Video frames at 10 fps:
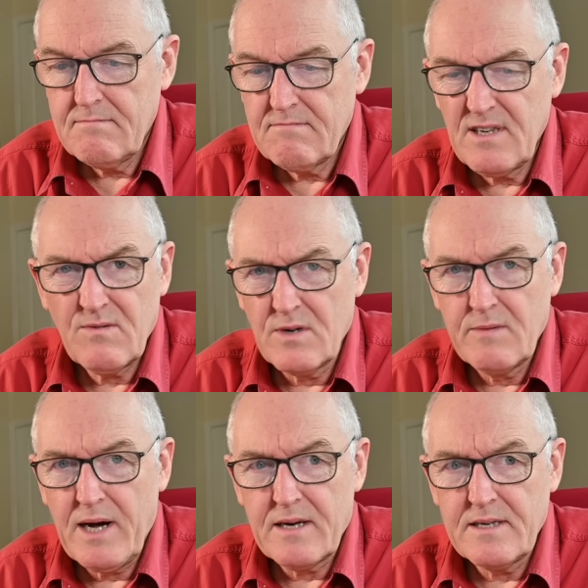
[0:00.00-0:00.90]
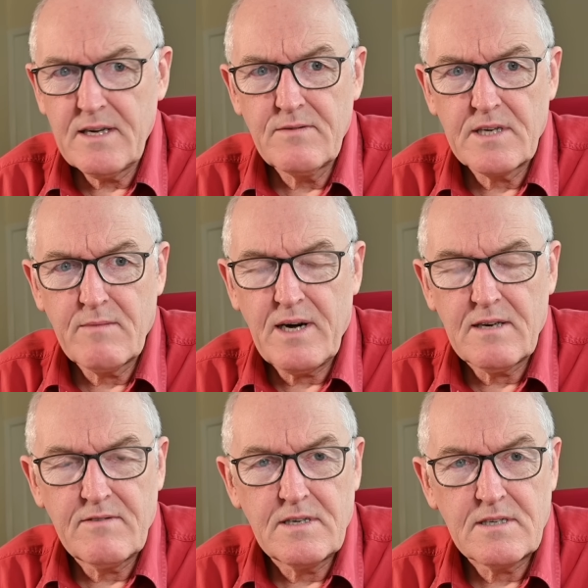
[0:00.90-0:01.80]
Don't worry about it. Don't think about
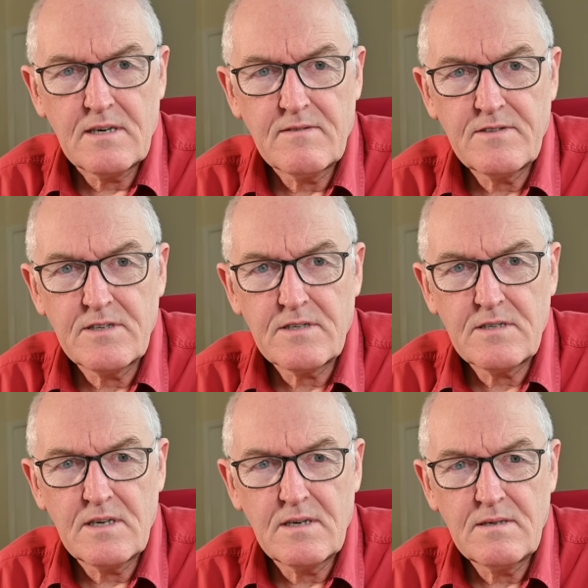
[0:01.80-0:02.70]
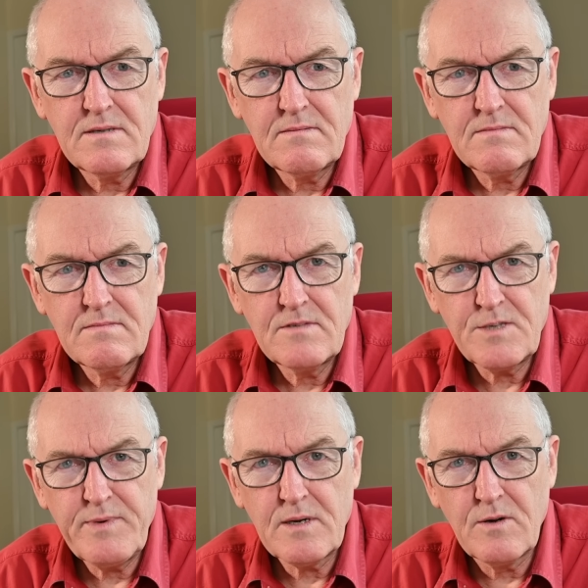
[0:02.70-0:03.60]
it for yourself. Just uh,
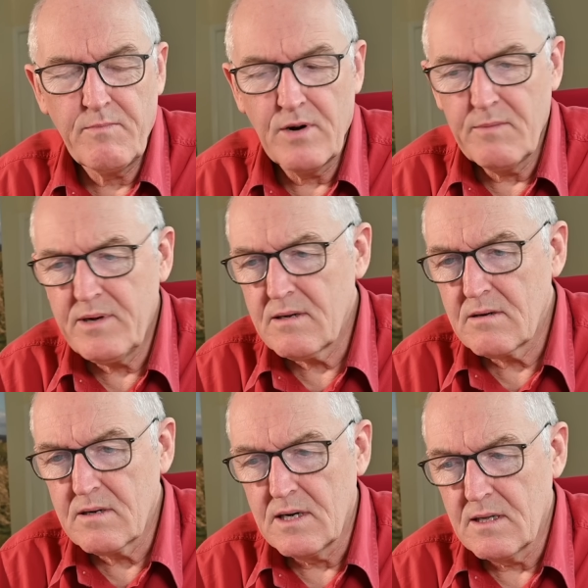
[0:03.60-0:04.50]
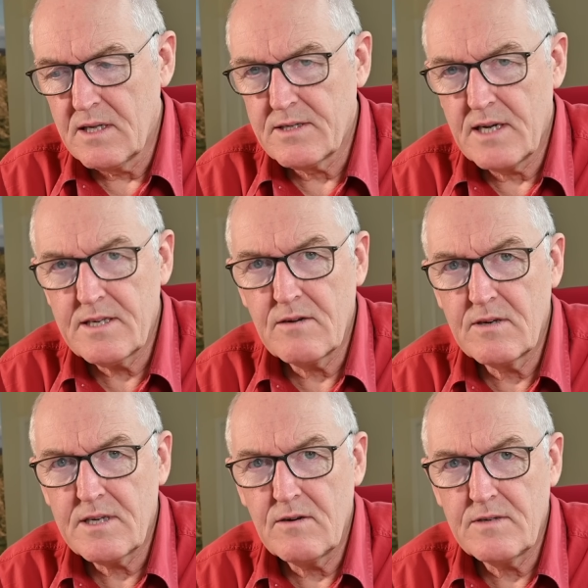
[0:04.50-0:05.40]
just be a good boy, be a good girl, and, and
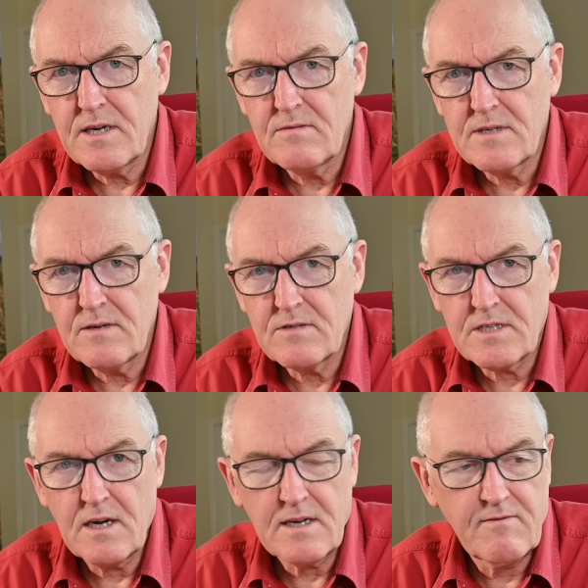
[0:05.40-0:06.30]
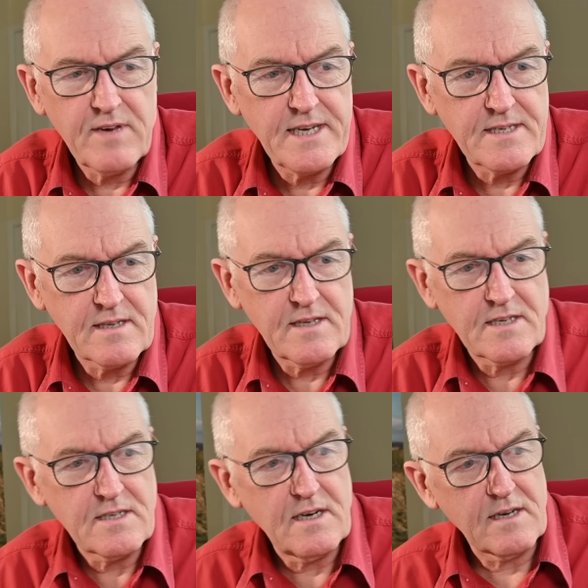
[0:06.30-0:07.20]
don't don't don't don't start conflating
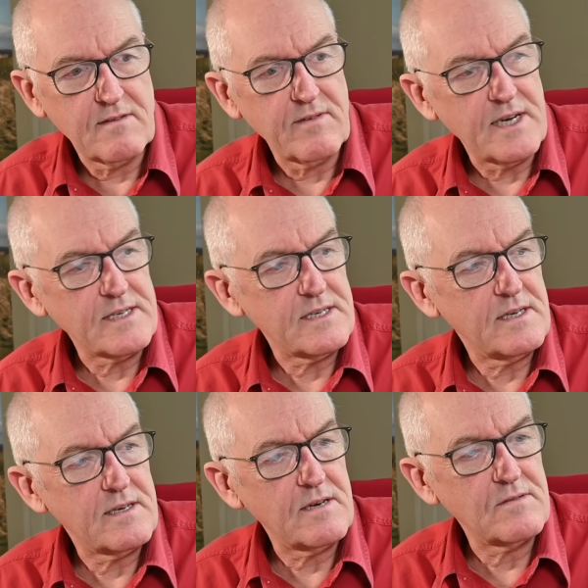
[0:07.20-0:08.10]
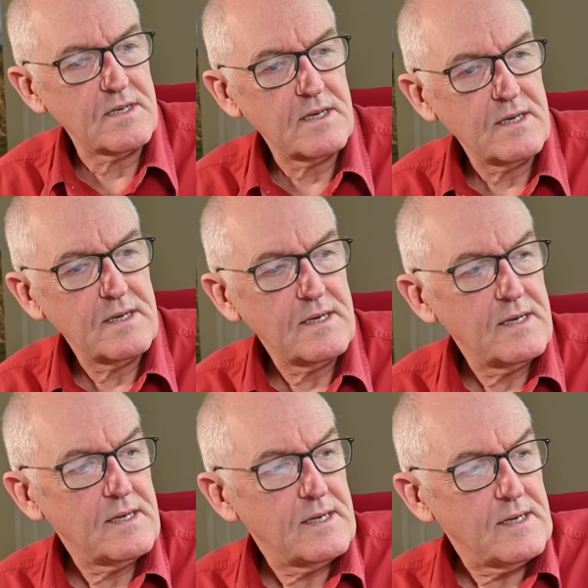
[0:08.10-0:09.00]
things that aren't conflated, and don't
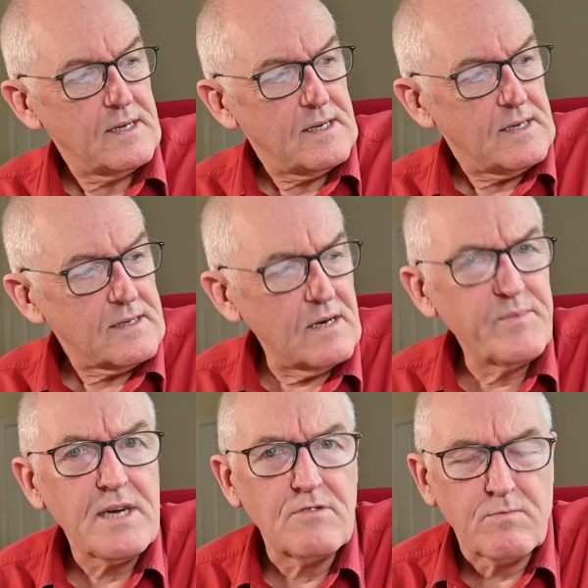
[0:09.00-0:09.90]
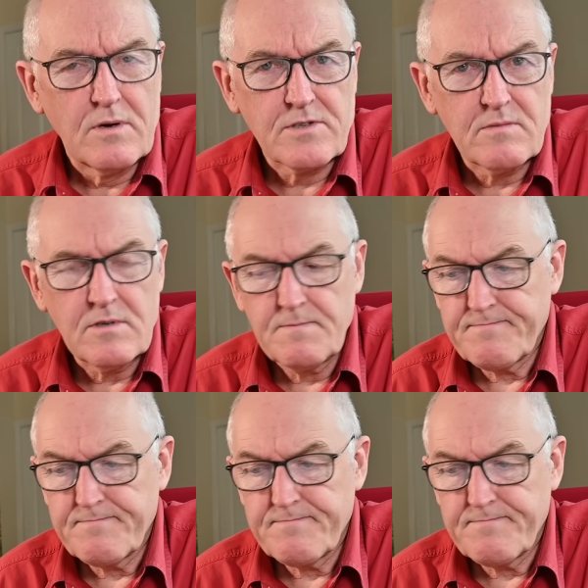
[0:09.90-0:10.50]
don't be irresponsible.